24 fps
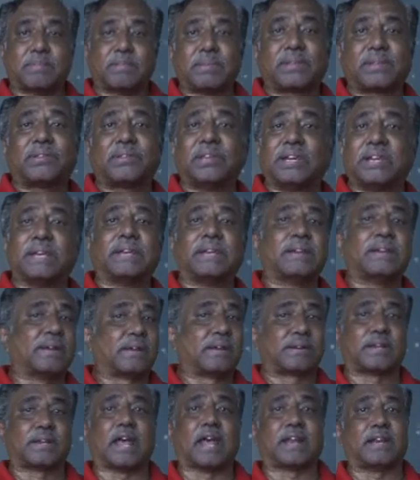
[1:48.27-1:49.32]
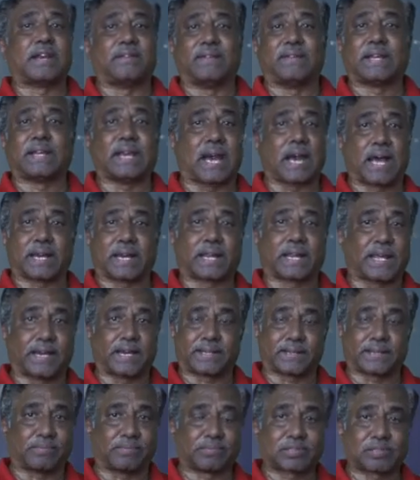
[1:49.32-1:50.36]
be seen in non-living
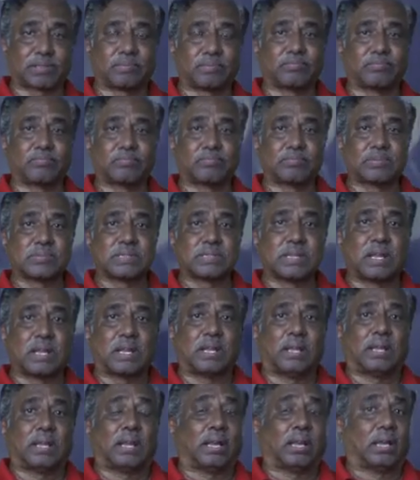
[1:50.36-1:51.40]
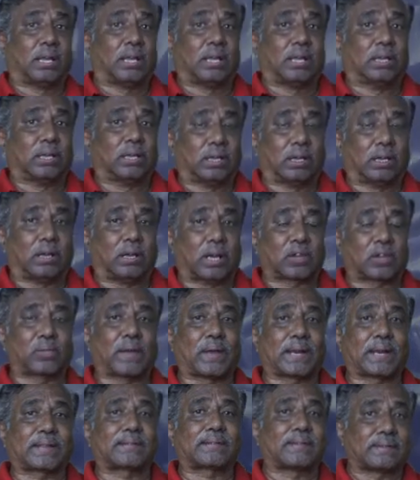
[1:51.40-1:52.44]
organisms. As
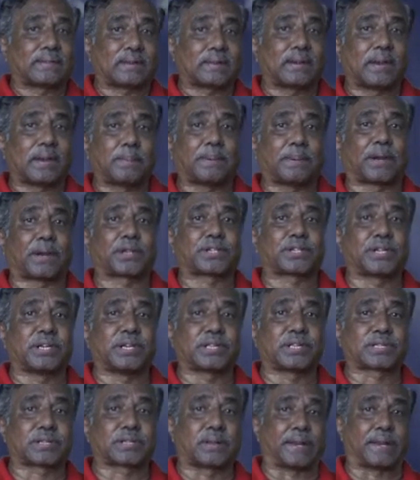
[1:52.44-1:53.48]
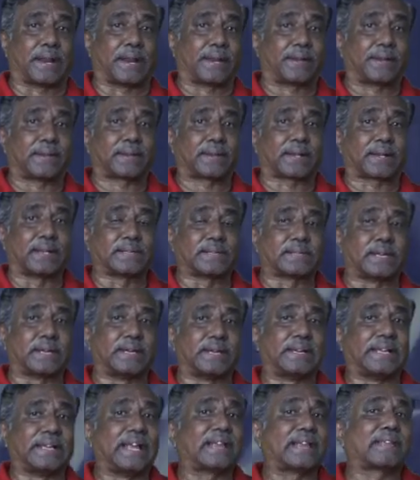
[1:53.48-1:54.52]
far as reproduction is
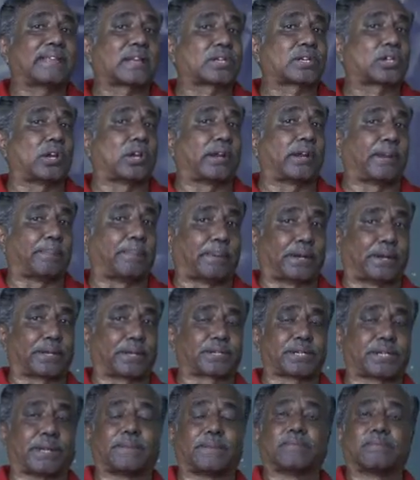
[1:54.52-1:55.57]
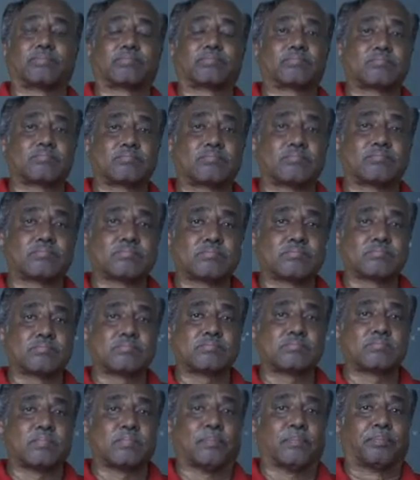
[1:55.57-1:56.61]
concerned, asexual reproduction.
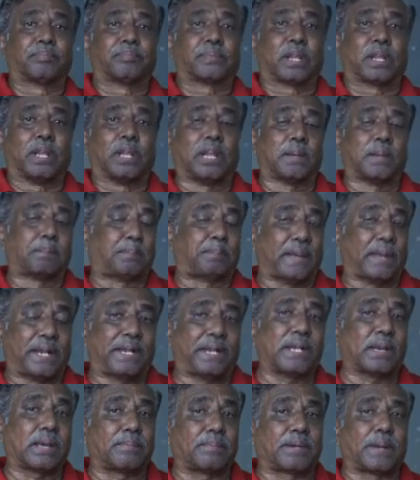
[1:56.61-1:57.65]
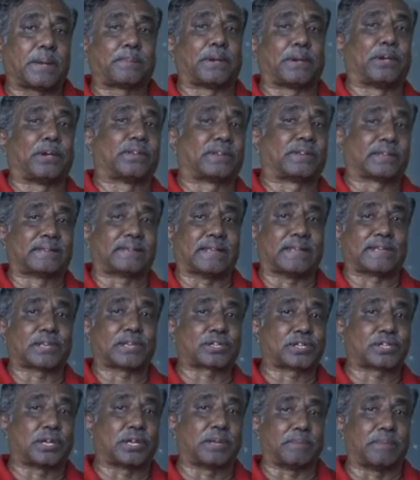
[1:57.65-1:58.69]
In Peridium reproduces
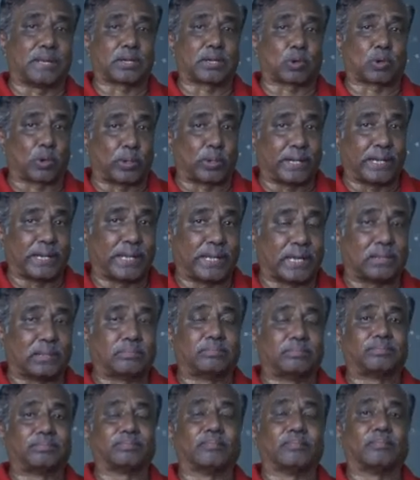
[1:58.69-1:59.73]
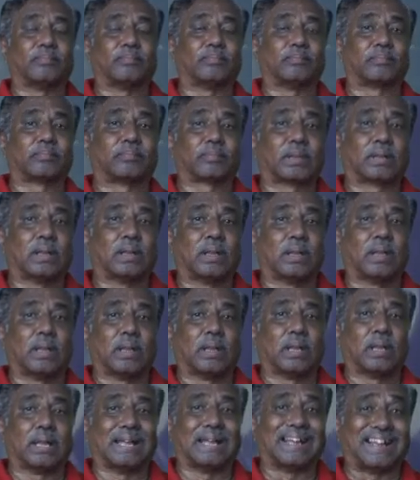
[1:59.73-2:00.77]
asexually by conidia,
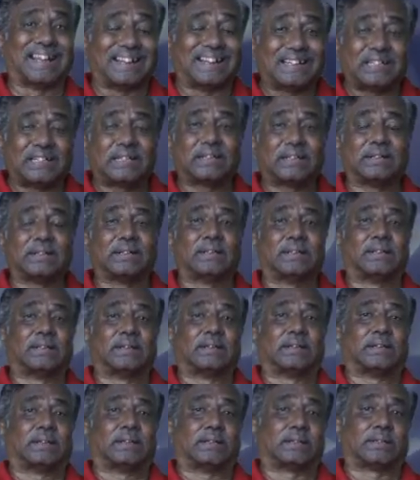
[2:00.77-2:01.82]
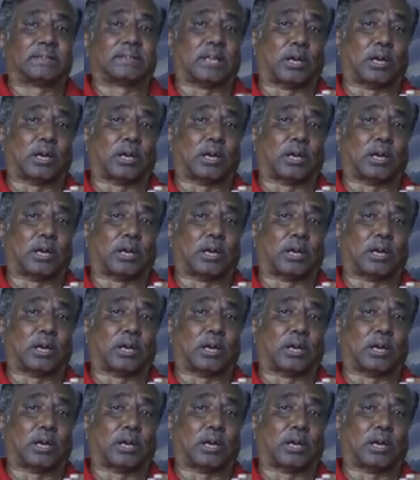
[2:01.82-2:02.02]
and the